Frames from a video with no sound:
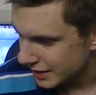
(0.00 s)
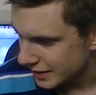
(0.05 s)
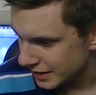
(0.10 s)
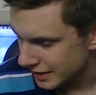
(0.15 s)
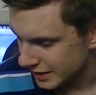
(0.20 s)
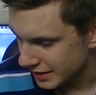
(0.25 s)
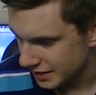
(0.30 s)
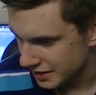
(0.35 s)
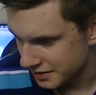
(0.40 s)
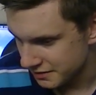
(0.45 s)

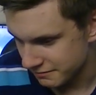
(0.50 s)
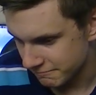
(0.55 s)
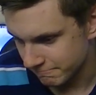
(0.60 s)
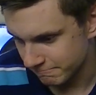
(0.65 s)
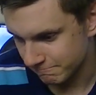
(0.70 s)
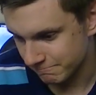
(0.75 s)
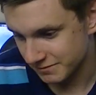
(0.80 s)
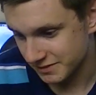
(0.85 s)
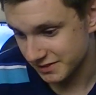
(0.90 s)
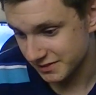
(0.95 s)
And
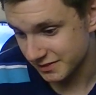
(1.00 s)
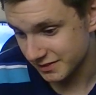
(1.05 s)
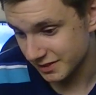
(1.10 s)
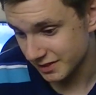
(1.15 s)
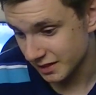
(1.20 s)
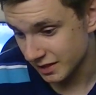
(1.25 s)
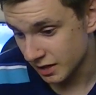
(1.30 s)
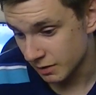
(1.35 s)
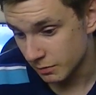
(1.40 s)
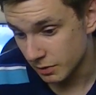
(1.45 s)

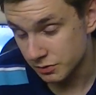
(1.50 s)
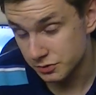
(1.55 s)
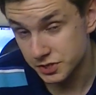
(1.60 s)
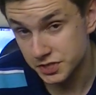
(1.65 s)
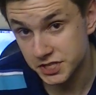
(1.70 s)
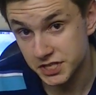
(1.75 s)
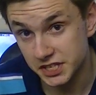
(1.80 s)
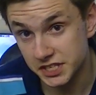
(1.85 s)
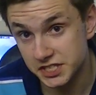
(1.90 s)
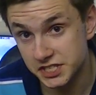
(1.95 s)
almost
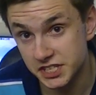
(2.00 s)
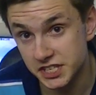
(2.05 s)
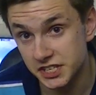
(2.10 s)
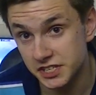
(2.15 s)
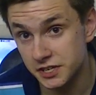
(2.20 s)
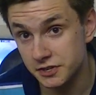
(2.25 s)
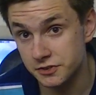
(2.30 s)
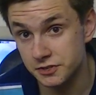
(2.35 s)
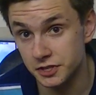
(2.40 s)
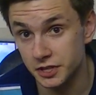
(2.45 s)
16
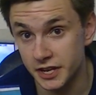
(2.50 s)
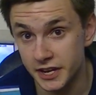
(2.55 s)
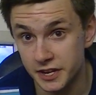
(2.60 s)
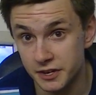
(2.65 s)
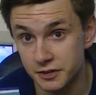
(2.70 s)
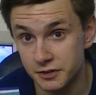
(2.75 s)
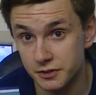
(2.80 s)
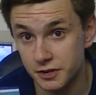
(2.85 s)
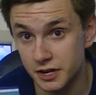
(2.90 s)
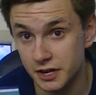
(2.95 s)
years
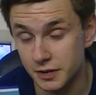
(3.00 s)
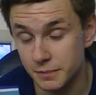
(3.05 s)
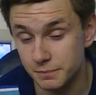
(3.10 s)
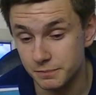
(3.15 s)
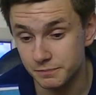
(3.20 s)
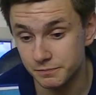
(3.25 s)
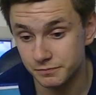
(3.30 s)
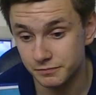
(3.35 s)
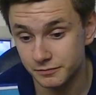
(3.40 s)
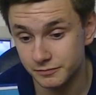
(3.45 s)
later, I'm
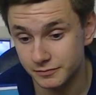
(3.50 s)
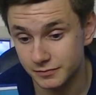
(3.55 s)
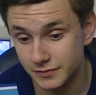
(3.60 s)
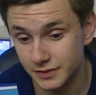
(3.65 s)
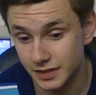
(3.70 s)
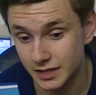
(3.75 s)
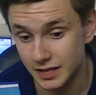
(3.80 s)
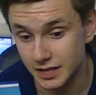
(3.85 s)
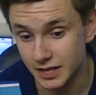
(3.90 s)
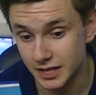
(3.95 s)

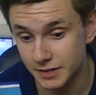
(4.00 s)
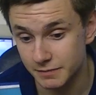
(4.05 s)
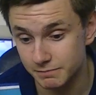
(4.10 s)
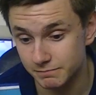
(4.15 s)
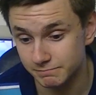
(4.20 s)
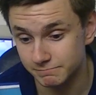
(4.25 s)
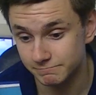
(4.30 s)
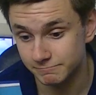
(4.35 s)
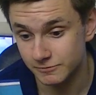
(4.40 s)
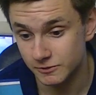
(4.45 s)

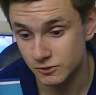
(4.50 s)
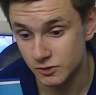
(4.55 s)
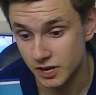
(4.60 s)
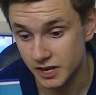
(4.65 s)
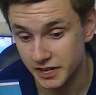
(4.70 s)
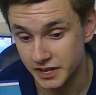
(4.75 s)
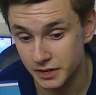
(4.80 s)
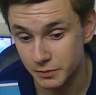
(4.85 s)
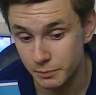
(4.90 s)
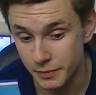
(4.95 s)

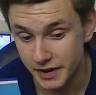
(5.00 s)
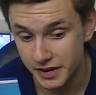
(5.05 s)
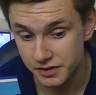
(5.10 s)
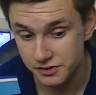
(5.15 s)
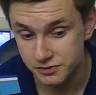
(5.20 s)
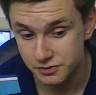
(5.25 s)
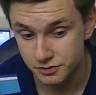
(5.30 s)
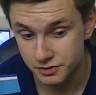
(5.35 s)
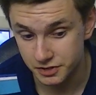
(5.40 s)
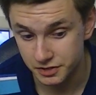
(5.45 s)
trying to get a
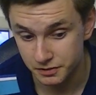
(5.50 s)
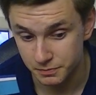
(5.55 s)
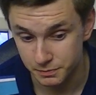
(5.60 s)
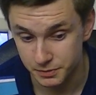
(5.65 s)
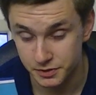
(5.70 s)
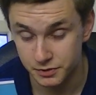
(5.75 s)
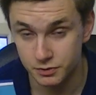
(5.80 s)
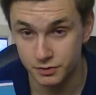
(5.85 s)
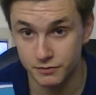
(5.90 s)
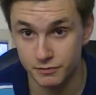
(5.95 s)
major in
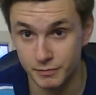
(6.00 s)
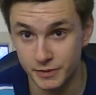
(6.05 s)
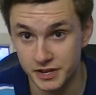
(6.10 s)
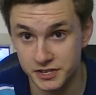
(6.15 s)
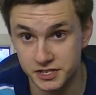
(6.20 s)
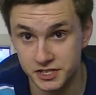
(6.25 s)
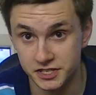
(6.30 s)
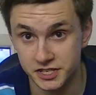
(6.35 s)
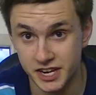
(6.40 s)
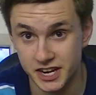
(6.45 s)
computer
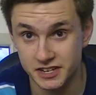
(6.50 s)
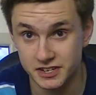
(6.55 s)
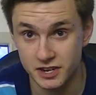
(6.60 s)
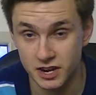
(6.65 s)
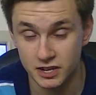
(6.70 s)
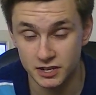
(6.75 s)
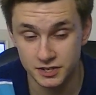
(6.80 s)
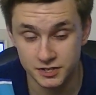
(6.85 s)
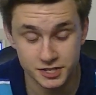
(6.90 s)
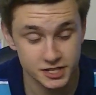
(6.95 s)
information
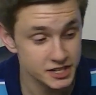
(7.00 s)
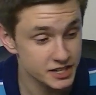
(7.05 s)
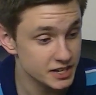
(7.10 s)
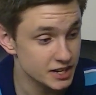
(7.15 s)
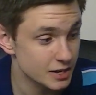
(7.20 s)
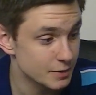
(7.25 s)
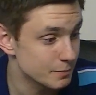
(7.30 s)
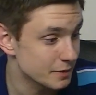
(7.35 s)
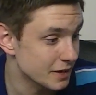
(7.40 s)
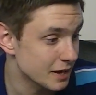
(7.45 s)
technology.
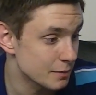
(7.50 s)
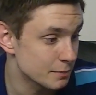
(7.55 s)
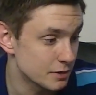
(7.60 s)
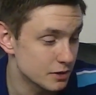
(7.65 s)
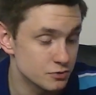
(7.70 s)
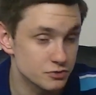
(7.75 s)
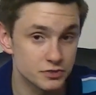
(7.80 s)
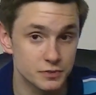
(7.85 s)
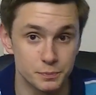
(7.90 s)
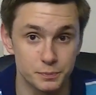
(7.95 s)
I got my
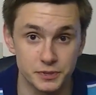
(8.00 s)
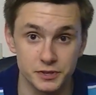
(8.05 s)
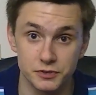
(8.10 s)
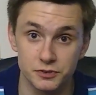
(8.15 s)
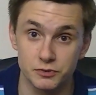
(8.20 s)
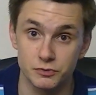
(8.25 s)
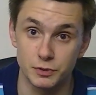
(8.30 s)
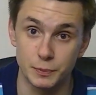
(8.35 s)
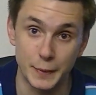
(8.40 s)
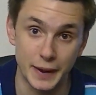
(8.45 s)
own
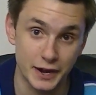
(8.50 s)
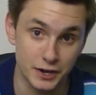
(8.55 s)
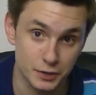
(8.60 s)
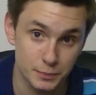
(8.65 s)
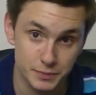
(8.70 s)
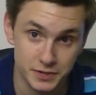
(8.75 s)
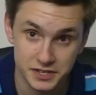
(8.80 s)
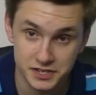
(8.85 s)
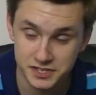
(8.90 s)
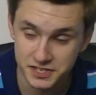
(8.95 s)
computer repair
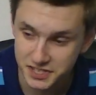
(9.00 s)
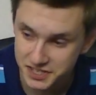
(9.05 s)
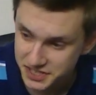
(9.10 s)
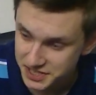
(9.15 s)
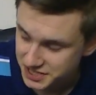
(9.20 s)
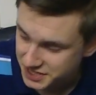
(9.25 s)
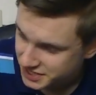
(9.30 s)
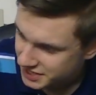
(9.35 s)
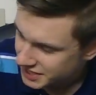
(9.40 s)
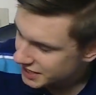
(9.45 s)

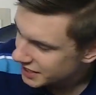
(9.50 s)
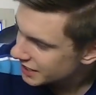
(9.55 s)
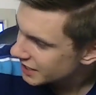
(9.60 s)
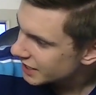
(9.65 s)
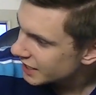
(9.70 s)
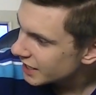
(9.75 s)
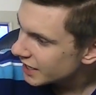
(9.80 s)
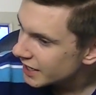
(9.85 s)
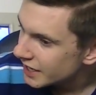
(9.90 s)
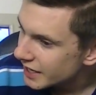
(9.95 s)
business,
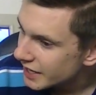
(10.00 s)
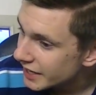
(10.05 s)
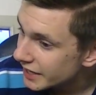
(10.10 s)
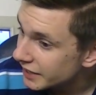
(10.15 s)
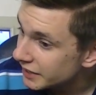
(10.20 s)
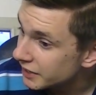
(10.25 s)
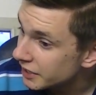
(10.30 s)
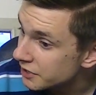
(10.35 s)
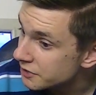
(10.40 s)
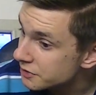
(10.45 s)
and
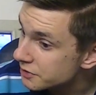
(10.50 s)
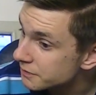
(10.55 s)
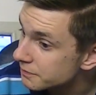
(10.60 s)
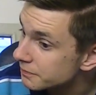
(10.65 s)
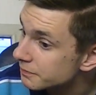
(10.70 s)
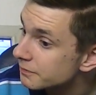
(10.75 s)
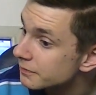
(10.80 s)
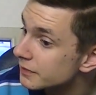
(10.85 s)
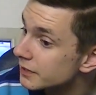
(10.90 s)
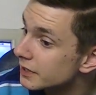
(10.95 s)
another
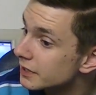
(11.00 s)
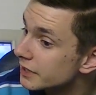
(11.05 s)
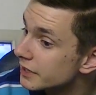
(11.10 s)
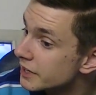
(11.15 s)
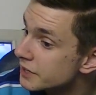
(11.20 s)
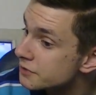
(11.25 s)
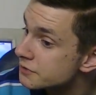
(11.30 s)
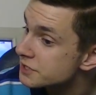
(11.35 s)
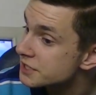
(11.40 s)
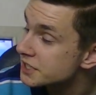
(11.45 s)

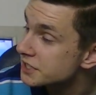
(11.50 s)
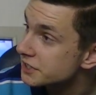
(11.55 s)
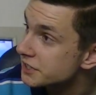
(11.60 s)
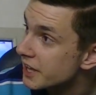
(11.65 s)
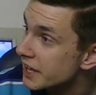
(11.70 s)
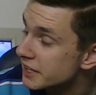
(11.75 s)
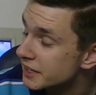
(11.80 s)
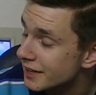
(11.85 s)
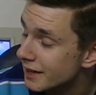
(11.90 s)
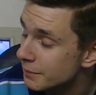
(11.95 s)
interesting
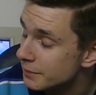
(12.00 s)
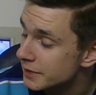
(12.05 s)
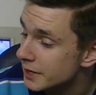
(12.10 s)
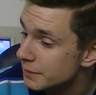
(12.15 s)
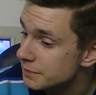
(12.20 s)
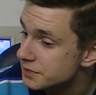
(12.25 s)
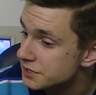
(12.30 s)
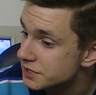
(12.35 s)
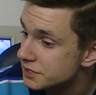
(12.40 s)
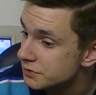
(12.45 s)
thing coming
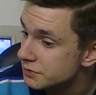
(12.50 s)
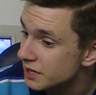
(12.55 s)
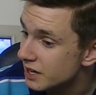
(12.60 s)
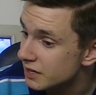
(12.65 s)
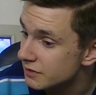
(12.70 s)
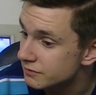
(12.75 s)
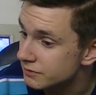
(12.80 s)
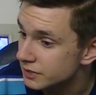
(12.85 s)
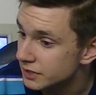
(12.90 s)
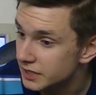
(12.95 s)
up soon,
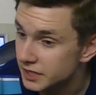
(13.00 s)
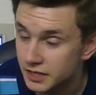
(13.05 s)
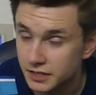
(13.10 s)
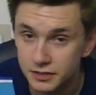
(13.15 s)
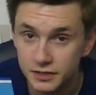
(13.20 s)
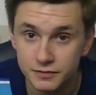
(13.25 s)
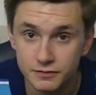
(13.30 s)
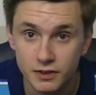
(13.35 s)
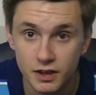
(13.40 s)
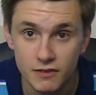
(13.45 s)
hopefully,
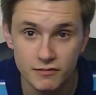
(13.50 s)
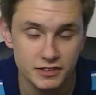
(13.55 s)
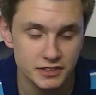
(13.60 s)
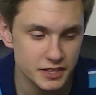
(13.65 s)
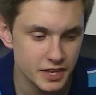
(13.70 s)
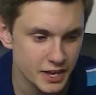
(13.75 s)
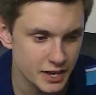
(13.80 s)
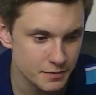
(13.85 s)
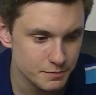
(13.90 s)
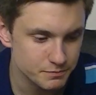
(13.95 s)
involving
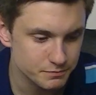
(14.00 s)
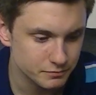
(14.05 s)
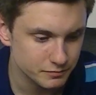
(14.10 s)
that.